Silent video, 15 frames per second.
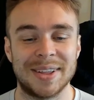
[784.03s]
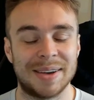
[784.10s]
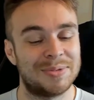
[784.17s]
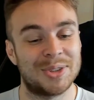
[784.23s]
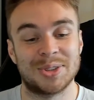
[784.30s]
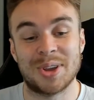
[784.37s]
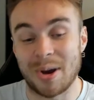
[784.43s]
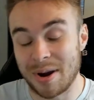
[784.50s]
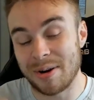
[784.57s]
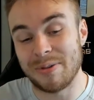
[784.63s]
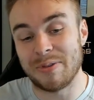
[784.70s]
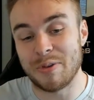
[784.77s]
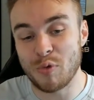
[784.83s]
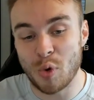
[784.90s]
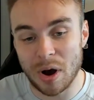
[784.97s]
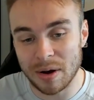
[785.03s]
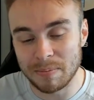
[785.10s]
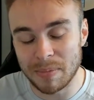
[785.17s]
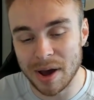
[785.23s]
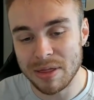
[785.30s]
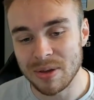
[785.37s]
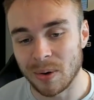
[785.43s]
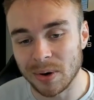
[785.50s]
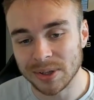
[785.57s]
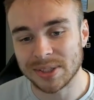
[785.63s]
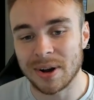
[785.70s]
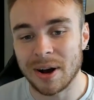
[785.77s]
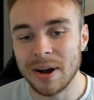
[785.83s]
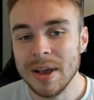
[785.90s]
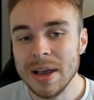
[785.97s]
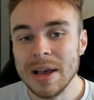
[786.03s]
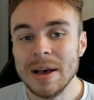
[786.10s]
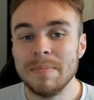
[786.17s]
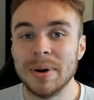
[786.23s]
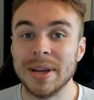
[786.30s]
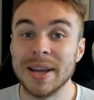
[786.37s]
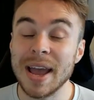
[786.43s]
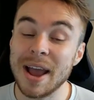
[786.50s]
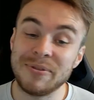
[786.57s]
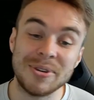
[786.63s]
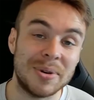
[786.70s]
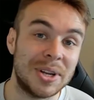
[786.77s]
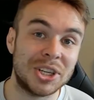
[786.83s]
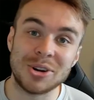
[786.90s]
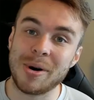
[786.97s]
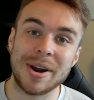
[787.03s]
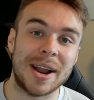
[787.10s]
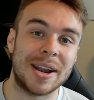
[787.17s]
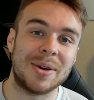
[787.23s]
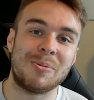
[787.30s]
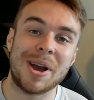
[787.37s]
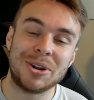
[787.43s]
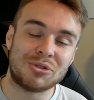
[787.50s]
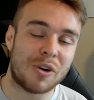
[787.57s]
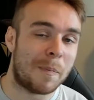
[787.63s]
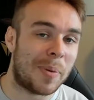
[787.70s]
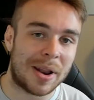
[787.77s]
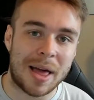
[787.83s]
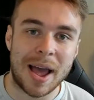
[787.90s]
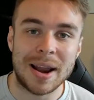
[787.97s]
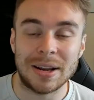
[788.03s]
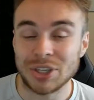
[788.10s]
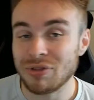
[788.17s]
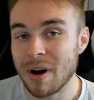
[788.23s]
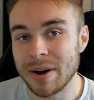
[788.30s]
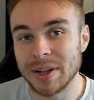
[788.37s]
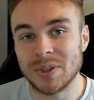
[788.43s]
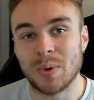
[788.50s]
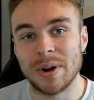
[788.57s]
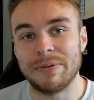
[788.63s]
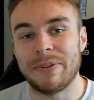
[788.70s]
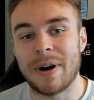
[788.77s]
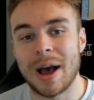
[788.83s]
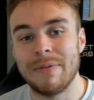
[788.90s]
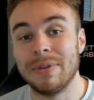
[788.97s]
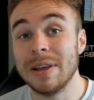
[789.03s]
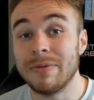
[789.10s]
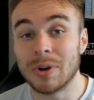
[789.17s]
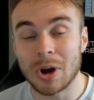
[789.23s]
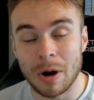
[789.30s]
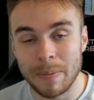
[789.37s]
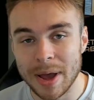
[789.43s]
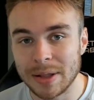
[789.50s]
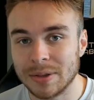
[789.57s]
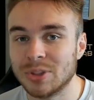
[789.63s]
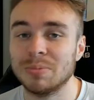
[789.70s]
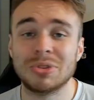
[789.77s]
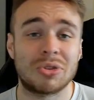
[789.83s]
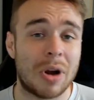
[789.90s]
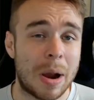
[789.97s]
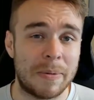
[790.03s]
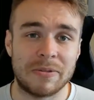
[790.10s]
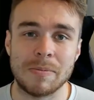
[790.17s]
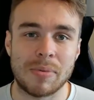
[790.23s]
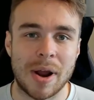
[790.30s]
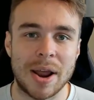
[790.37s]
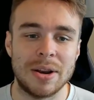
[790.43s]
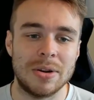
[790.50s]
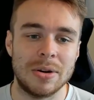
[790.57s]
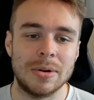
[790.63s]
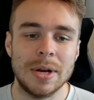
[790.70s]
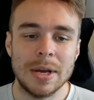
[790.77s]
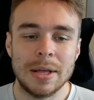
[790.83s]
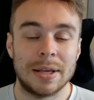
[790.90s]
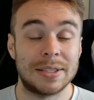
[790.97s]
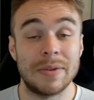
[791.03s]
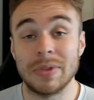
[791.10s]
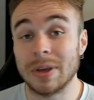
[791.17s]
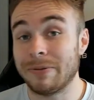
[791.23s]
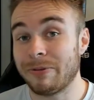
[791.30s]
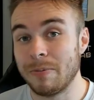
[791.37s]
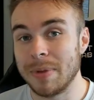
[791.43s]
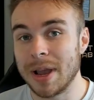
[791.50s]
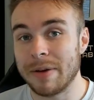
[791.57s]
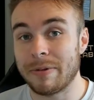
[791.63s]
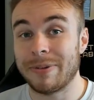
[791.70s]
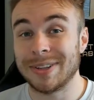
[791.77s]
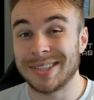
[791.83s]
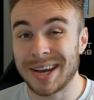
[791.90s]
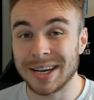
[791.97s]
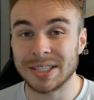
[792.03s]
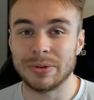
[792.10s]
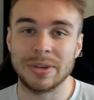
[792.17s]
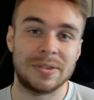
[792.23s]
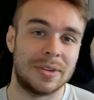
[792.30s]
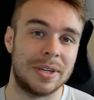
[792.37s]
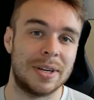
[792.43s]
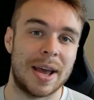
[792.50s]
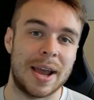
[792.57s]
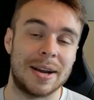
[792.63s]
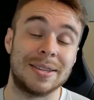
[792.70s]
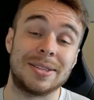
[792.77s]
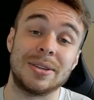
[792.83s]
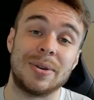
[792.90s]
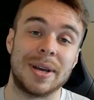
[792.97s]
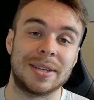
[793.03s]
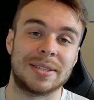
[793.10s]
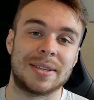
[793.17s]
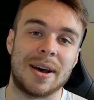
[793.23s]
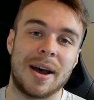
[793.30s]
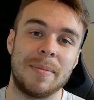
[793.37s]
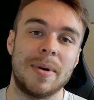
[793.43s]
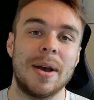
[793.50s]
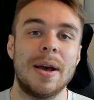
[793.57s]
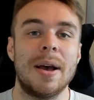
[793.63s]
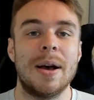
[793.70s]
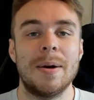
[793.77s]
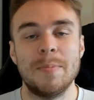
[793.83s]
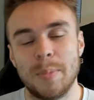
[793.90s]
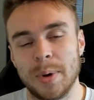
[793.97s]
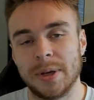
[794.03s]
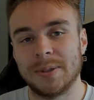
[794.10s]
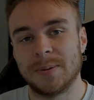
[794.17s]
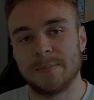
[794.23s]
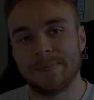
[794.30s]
I'm just going over what my thoughts are. But yeah, if you enjoyed anyway, drop a like. Let's try and hit 25. Leave a comment. Subscribe if you're brand new. That's everything from me. Have a fantastic rest of your day. And until next time, peace.